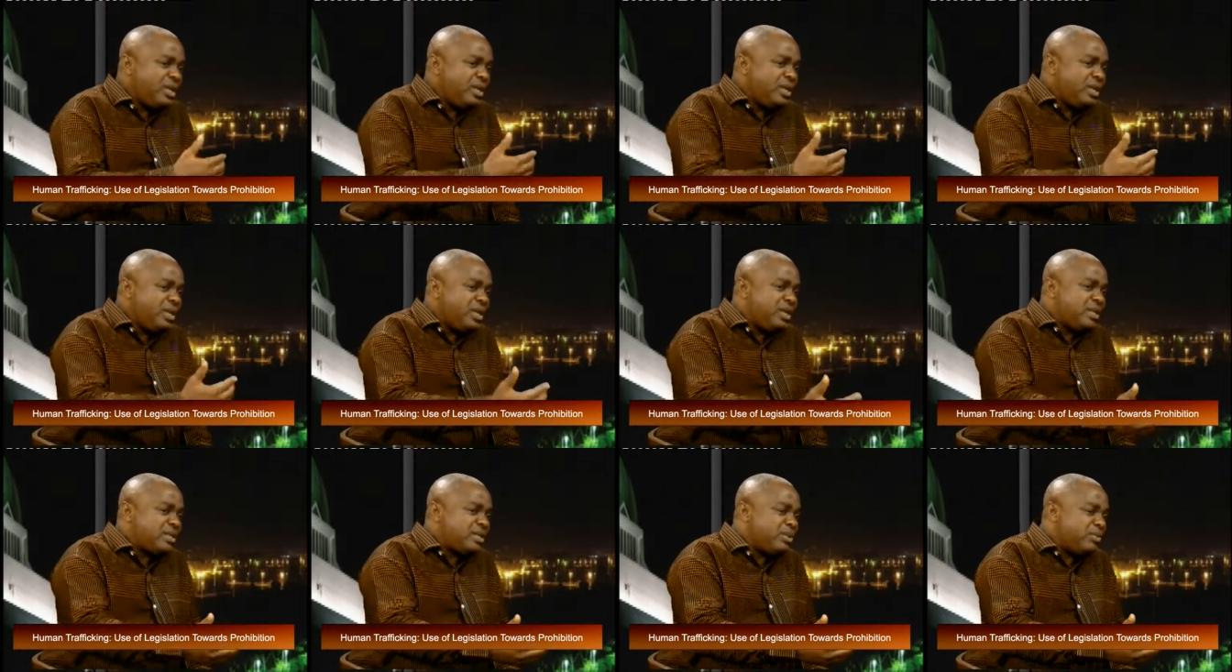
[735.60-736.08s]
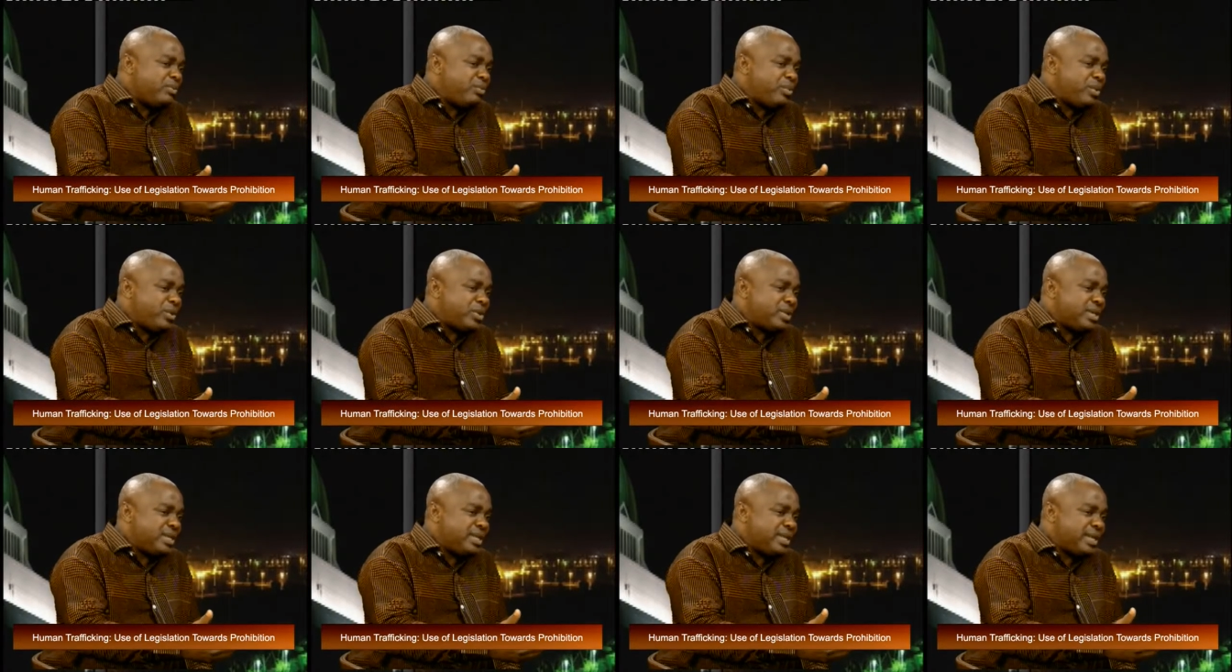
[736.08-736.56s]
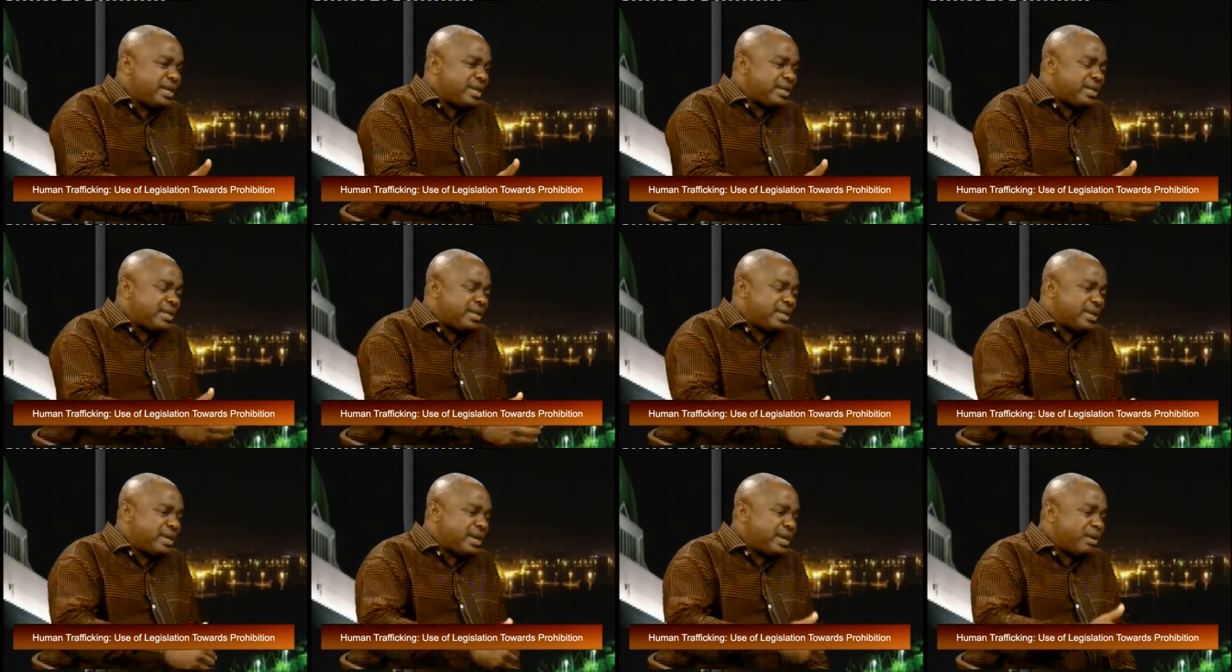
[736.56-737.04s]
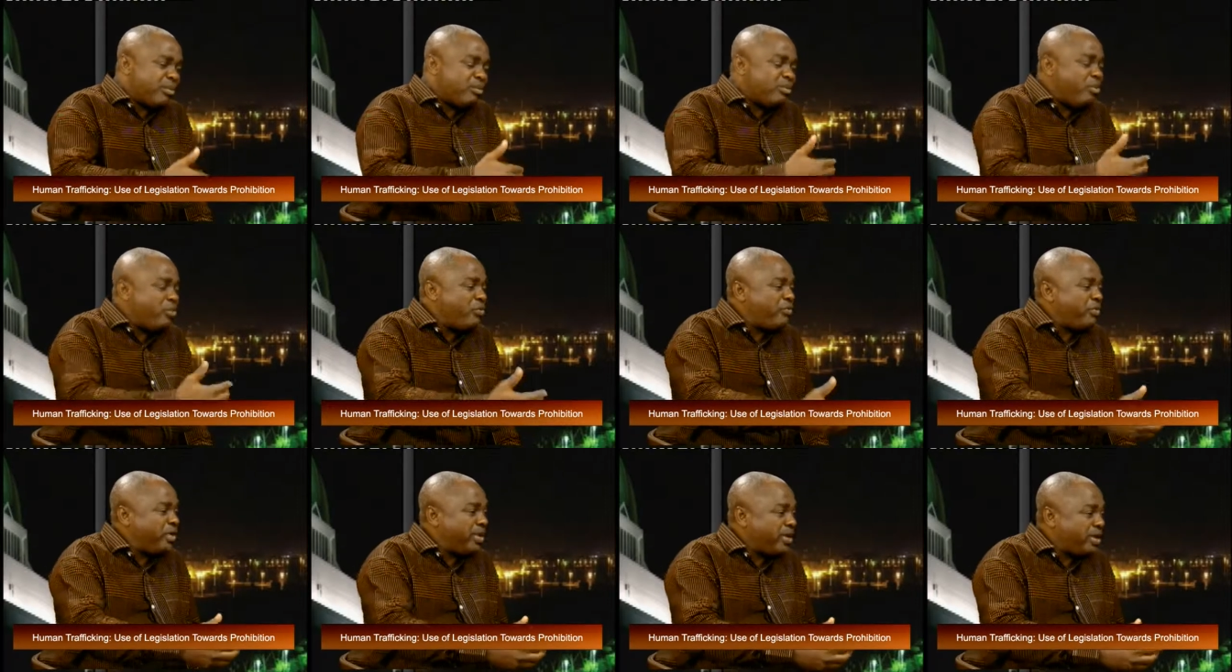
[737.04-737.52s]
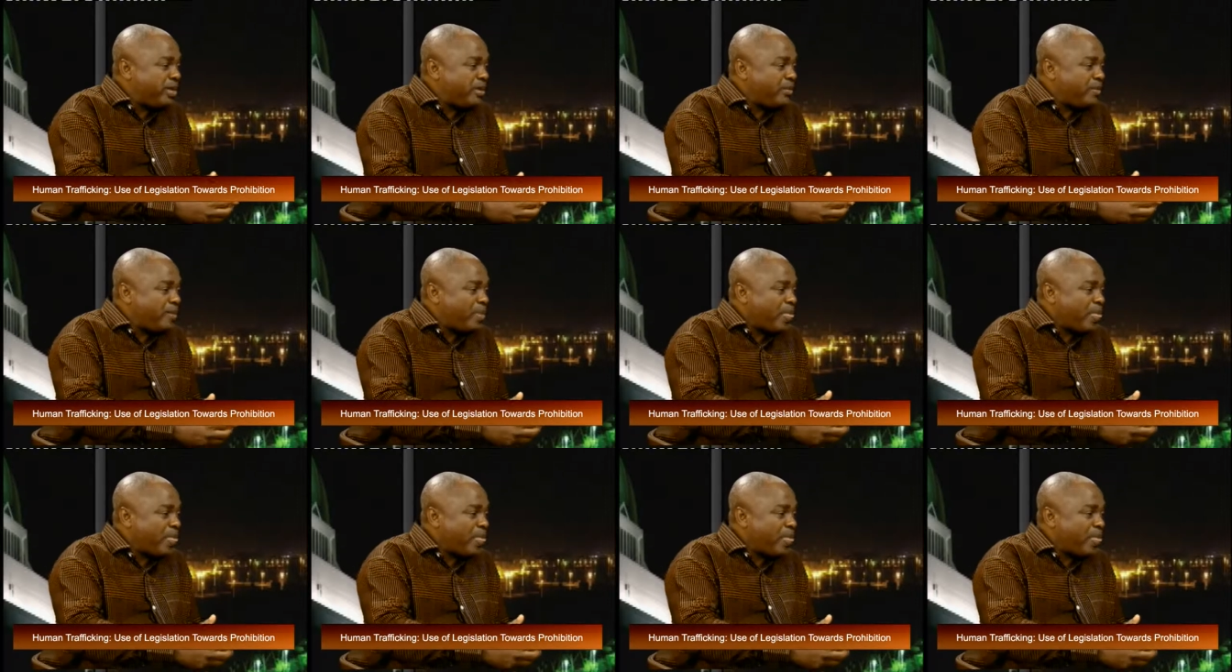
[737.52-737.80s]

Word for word: it's important that they can move in,